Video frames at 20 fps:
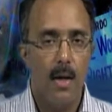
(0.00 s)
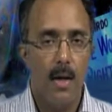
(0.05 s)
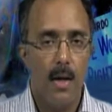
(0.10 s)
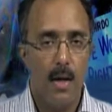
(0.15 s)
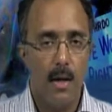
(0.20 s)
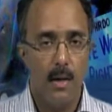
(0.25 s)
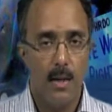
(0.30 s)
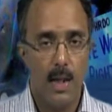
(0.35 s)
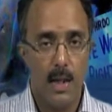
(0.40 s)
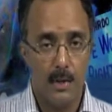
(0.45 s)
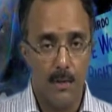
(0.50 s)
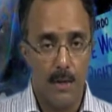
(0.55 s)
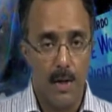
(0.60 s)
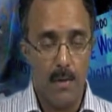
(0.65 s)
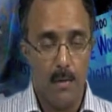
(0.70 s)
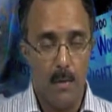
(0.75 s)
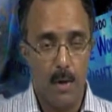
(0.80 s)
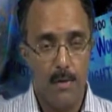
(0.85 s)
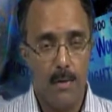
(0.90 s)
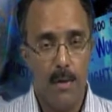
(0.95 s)
Thus far,
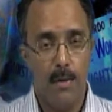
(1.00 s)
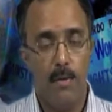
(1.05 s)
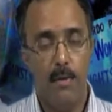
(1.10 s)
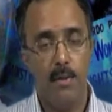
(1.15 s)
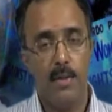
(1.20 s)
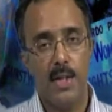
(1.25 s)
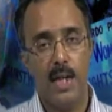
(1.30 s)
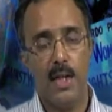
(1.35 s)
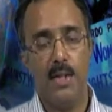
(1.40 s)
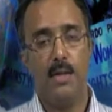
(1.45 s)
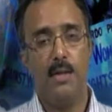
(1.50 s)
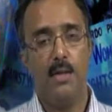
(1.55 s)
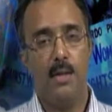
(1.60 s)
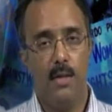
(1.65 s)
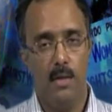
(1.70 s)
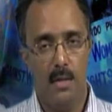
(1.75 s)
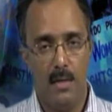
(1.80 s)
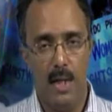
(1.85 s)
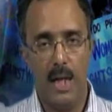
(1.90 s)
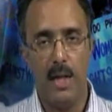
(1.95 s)
what we have looked at,
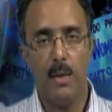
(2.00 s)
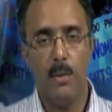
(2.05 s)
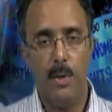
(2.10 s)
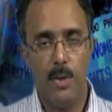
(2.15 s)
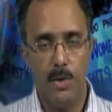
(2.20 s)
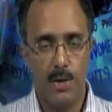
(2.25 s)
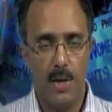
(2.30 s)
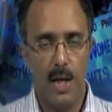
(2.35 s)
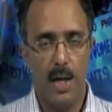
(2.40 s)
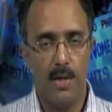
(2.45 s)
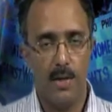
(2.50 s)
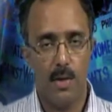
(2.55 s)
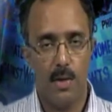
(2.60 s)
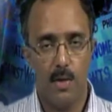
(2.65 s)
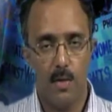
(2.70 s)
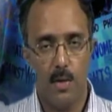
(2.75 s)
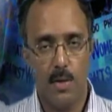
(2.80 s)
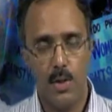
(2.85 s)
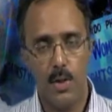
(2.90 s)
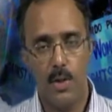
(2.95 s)
language and
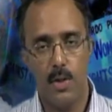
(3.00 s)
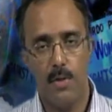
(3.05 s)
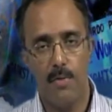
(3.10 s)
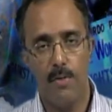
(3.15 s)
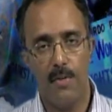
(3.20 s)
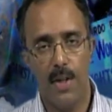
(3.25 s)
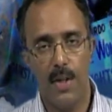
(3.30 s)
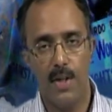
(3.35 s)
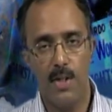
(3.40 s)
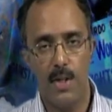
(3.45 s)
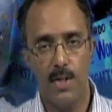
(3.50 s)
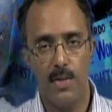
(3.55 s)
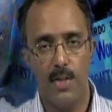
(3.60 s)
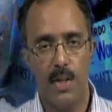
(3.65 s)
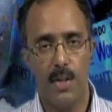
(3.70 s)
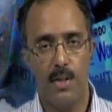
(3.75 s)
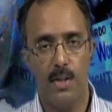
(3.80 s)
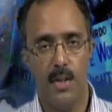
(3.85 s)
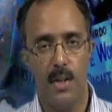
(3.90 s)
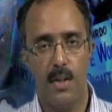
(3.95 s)
questions of race and
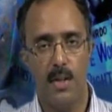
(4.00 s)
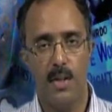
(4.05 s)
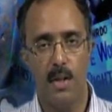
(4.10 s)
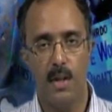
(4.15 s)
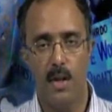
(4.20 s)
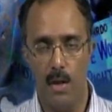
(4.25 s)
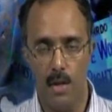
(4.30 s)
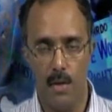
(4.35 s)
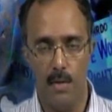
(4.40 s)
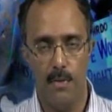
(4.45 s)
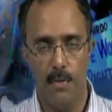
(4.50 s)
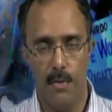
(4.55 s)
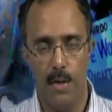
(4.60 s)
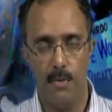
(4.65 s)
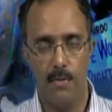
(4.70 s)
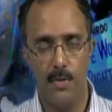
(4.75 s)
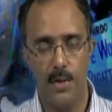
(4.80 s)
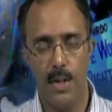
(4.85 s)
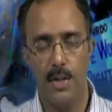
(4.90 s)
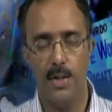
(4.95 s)
gender,
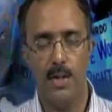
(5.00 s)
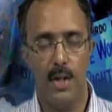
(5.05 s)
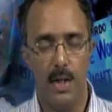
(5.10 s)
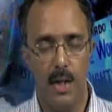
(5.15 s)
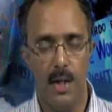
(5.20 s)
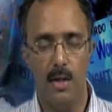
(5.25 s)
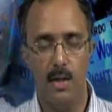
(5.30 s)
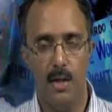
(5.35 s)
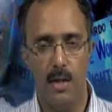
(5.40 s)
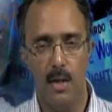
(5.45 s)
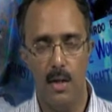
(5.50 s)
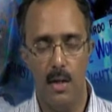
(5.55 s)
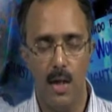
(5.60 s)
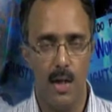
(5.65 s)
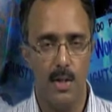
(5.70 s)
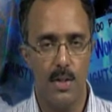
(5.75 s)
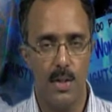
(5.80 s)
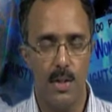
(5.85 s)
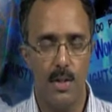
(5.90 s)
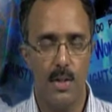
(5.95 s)
of gender in the
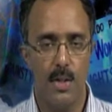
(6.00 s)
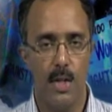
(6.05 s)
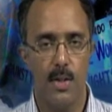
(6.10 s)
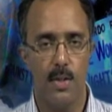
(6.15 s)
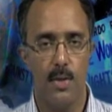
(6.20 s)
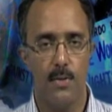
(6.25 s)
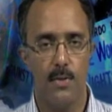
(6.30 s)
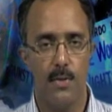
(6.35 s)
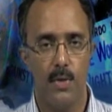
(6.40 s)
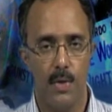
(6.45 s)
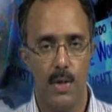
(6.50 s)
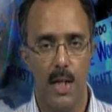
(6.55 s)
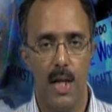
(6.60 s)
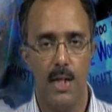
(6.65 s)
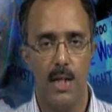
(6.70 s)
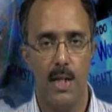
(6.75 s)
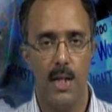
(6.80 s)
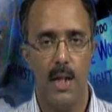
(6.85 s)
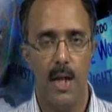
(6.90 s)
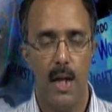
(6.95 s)
larger sense of
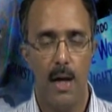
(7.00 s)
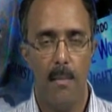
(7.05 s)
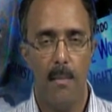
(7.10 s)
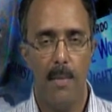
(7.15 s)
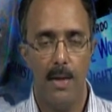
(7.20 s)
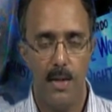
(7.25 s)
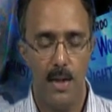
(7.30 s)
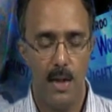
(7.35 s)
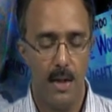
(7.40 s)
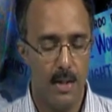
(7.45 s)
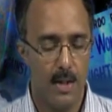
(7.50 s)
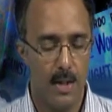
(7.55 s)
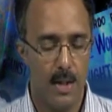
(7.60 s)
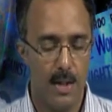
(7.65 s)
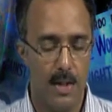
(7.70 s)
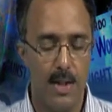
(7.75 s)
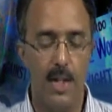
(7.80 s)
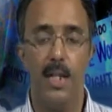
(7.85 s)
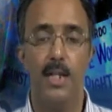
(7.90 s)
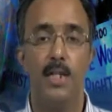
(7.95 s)
society and materialist
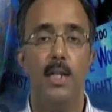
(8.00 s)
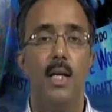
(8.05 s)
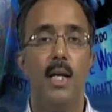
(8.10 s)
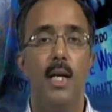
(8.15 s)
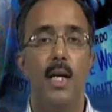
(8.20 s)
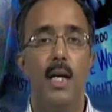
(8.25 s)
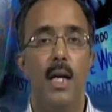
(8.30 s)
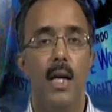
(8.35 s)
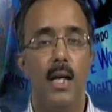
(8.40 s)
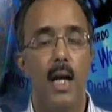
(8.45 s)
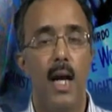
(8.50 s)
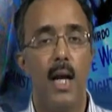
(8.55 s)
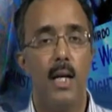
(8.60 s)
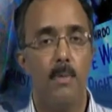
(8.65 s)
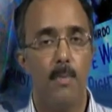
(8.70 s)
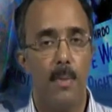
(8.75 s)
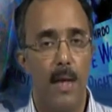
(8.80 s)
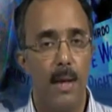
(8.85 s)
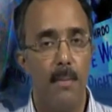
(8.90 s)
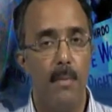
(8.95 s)
critiques, has
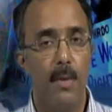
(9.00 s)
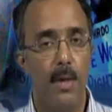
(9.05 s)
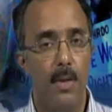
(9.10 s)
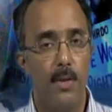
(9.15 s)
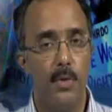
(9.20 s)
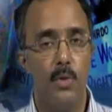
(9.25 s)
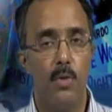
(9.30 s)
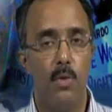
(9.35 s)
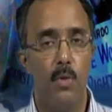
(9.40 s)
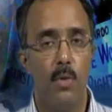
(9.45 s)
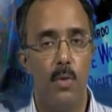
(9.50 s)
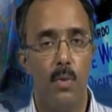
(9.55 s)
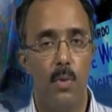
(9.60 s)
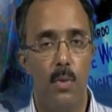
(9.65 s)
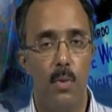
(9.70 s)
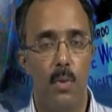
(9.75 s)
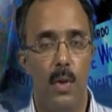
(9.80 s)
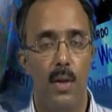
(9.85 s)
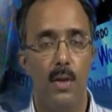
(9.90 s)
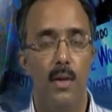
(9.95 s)
primarily to do
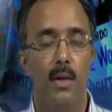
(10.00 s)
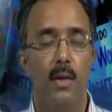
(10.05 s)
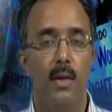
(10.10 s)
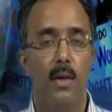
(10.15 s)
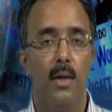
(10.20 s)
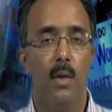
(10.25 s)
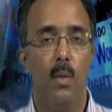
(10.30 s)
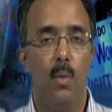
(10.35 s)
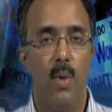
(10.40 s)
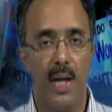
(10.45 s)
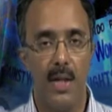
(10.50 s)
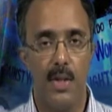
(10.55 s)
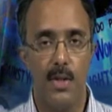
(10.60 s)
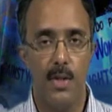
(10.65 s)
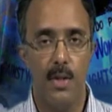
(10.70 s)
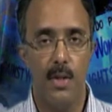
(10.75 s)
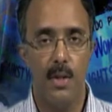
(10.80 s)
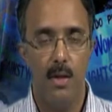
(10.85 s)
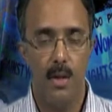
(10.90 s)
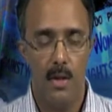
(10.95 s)
with
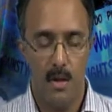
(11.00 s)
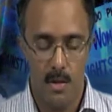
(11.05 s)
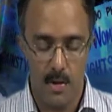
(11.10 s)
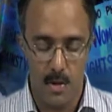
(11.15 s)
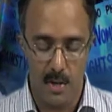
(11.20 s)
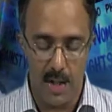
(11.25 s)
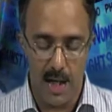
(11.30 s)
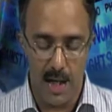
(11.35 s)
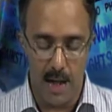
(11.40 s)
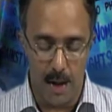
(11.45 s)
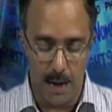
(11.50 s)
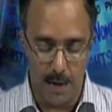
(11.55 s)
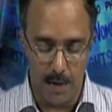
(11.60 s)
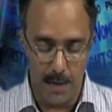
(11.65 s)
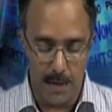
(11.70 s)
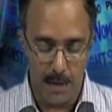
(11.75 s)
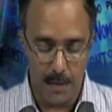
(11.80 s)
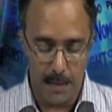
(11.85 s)
white societies.